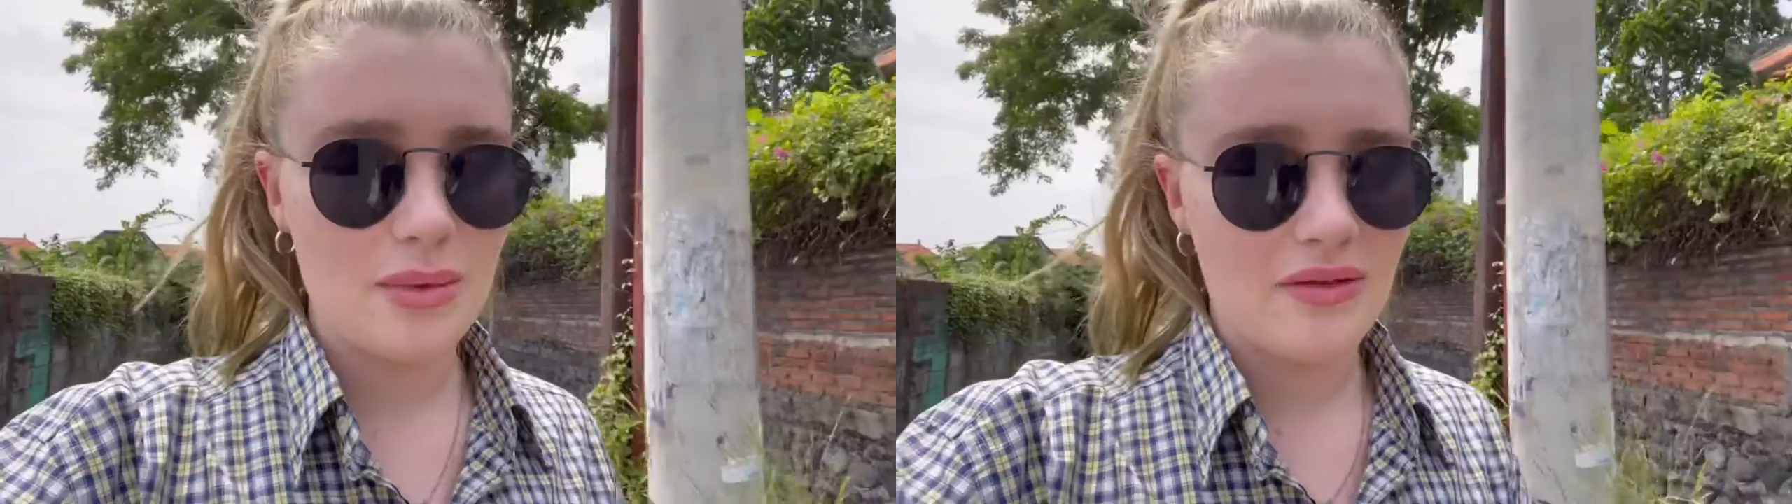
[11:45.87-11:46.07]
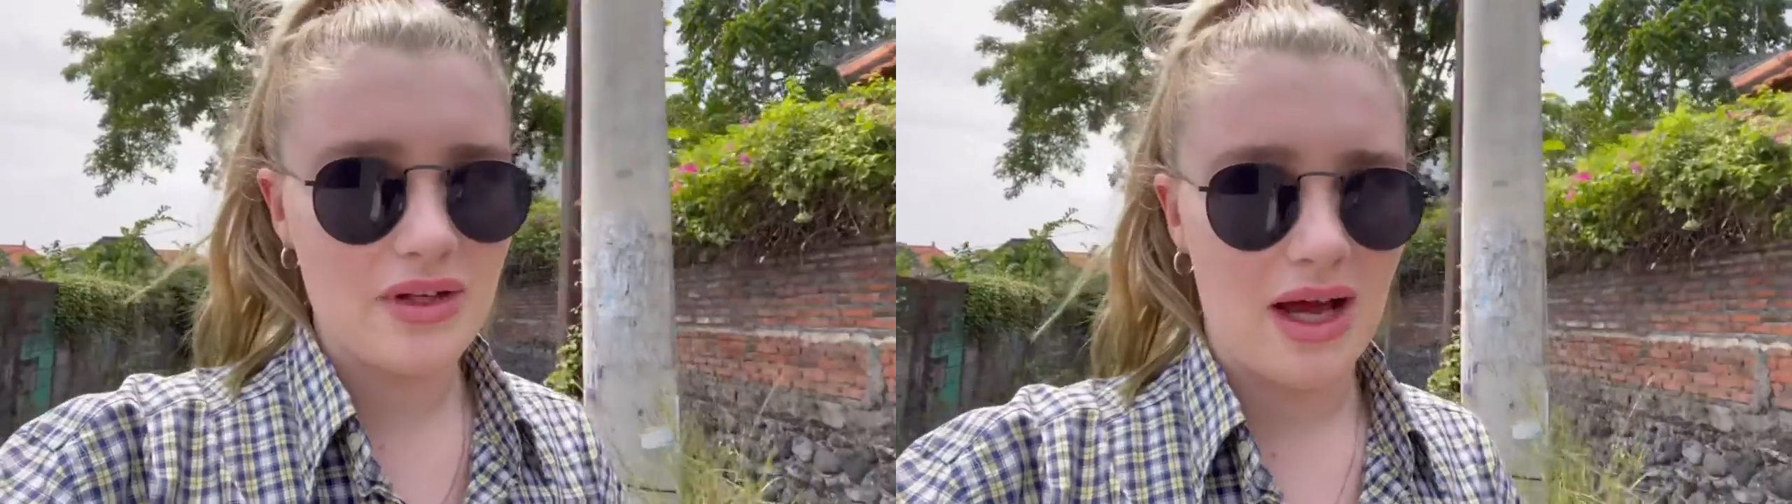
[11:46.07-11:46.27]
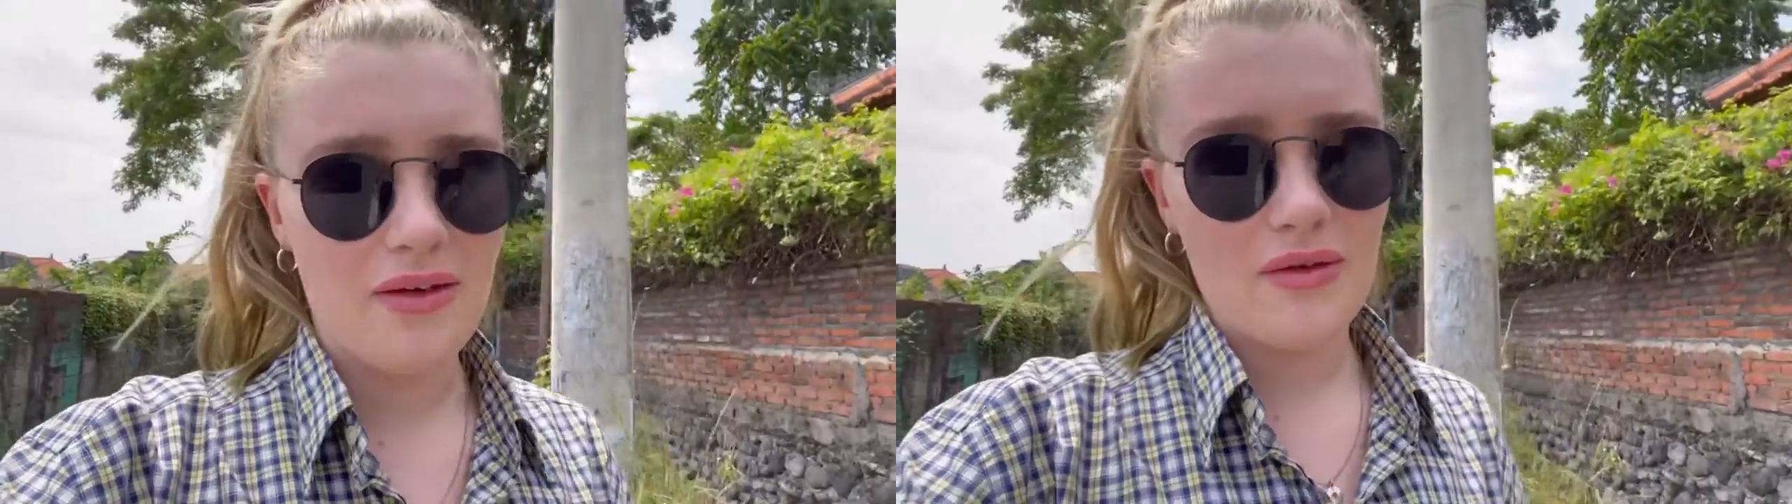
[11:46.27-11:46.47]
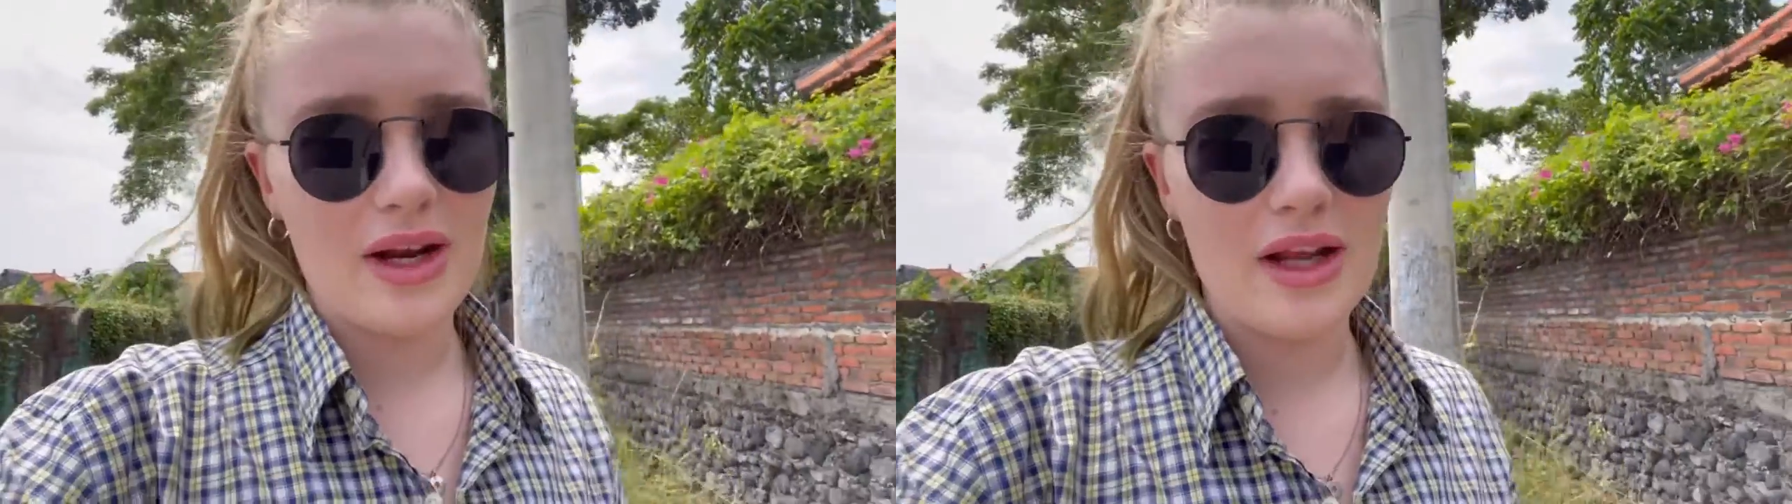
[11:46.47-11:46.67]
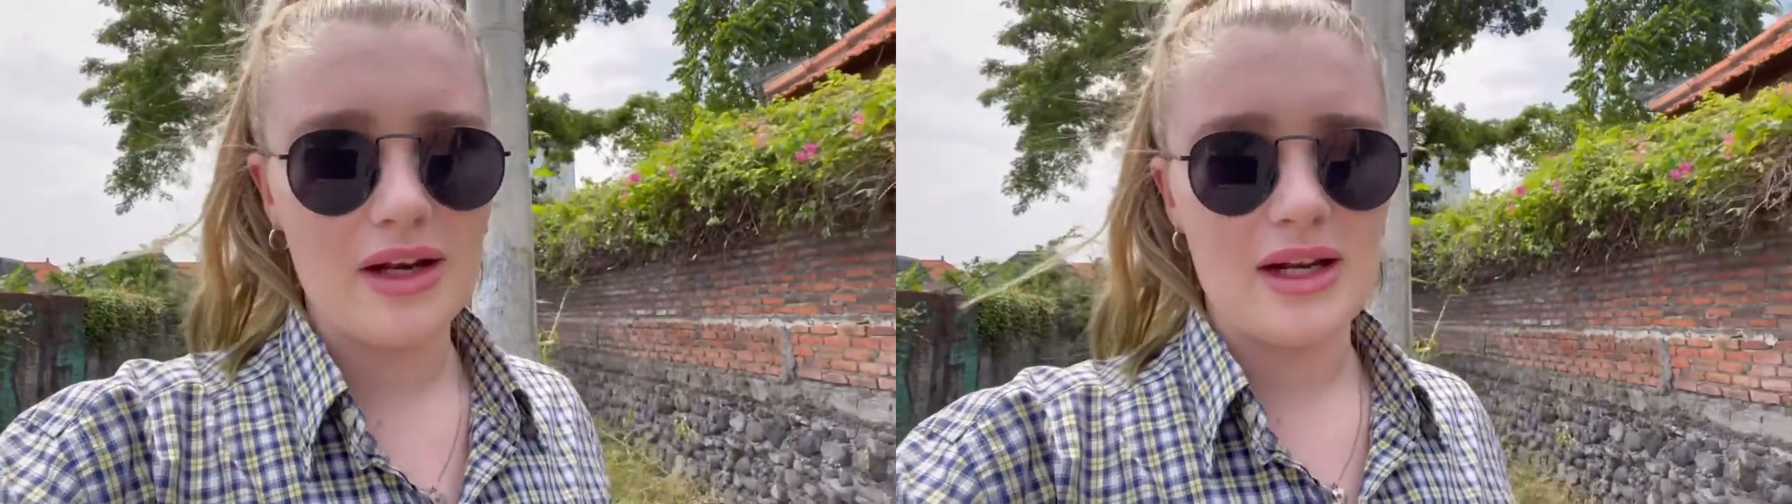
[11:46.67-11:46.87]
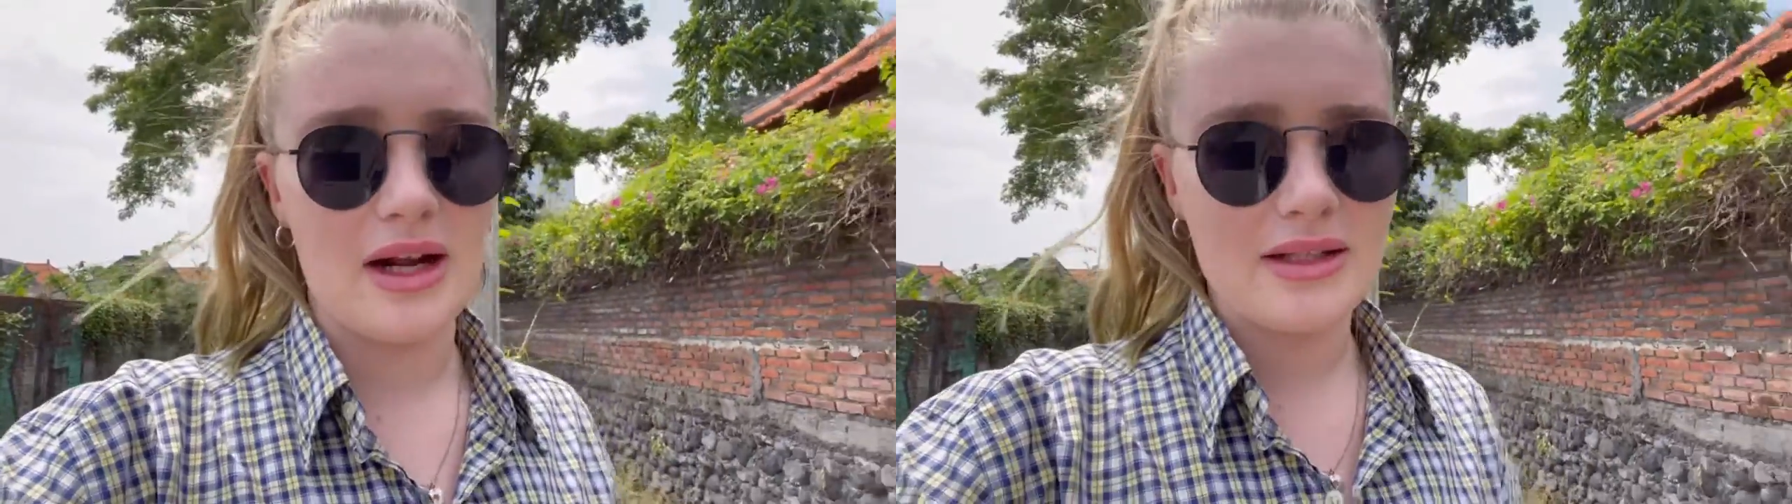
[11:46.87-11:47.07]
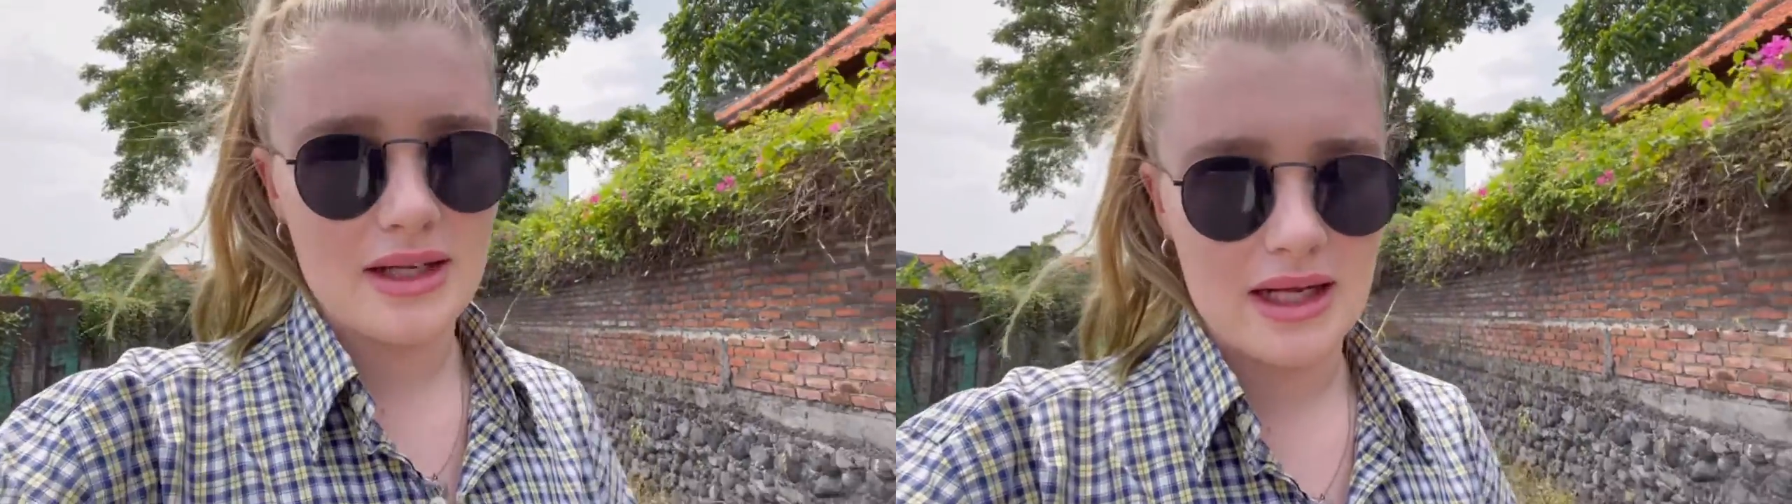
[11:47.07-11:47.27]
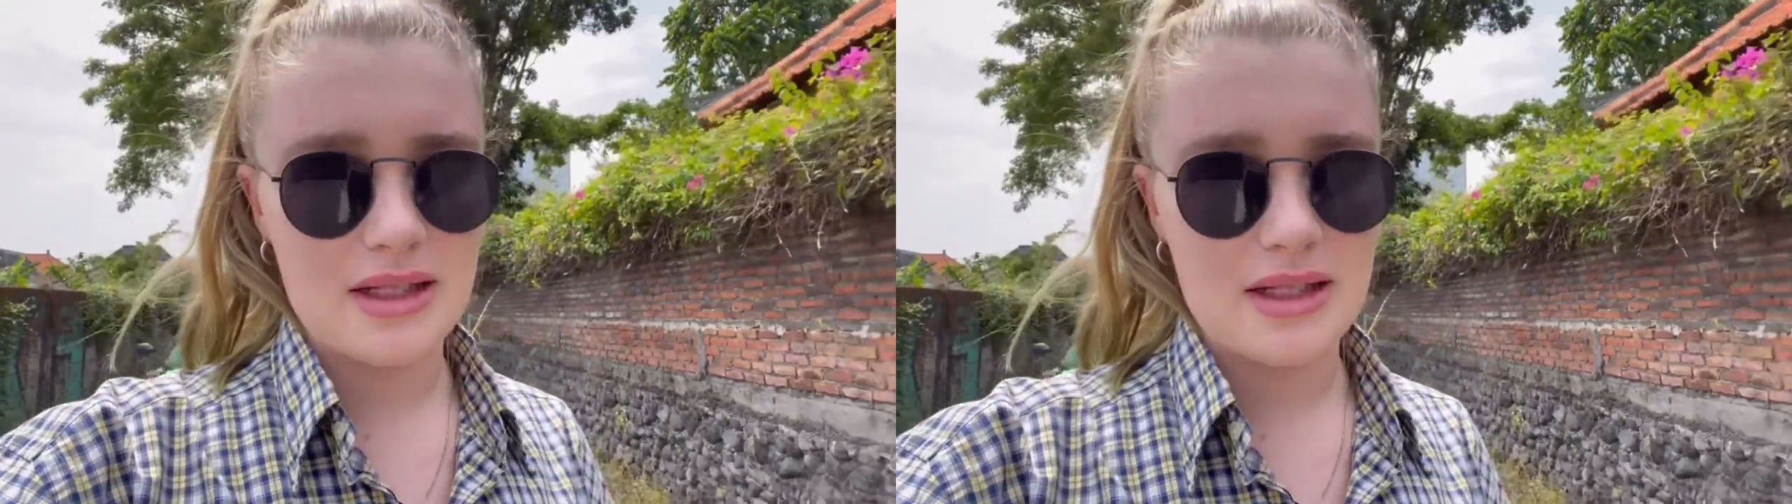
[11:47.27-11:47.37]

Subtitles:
have to have a really early night tonight